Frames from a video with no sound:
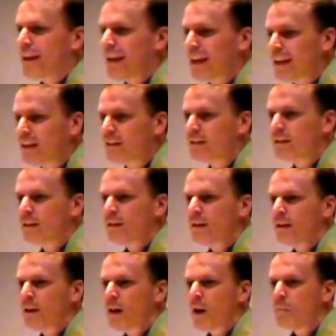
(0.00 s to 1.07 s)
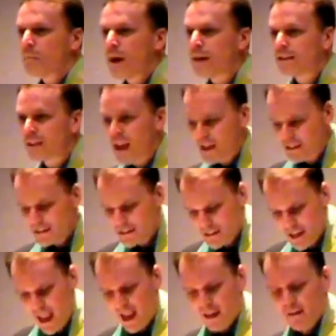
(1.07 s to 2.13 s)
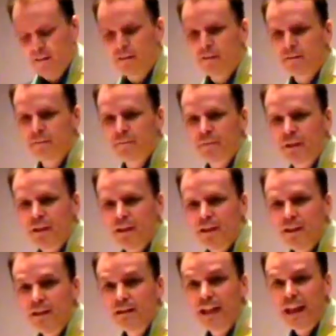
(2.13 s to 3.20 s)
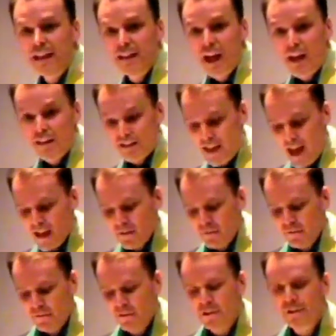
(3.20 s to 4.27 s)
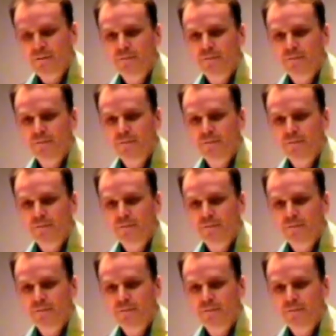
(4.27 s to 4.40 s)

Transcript: In my nightstand laid a knife,